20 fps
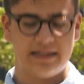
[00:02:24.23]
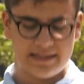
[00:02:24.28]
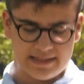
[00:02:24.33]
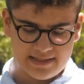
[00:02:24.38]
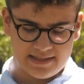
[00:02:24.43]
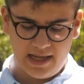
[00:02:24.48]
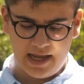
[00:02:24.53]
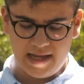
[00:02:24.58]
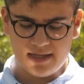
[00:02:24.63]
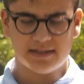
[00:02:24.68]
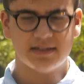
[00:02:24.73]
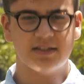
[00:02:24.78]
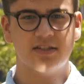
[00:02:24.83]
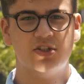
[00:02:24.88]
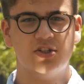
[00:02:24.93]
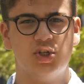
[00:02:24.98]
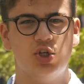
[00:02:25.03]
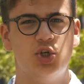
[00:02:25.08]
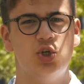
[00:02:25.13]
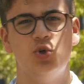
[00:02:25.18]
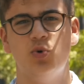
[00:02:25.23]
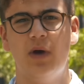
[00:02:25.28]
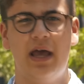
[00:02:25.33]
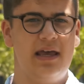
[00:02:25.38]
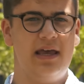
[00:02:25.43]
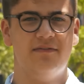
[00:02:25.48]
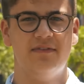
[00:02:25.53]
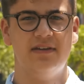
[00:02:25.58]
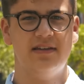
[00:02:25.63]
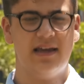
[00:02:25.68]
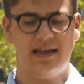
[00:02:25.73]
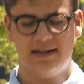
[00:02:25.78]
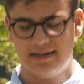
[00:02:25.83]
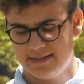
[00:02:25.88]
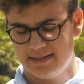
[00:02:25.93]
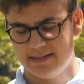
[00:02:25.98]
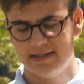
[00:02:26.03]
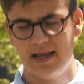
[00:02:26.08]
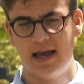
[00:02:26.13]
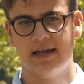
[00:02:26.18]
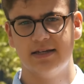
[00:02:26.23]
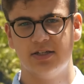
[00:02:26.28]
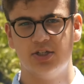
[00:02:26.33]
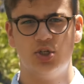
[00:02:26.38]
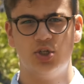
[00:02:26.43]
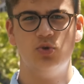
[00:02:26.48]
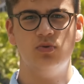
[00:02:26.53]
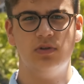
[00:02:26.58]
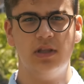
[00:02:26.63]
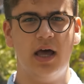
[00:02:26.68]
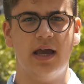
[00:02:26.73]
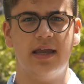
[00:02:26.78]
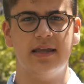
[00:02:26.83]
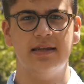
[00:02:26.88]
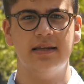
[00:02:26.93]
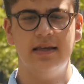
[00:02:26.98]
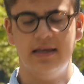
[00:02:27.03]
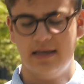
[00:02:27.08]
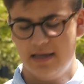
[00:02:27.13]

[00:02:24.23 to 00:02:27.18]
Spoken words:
It's not too heavy and it's not too light.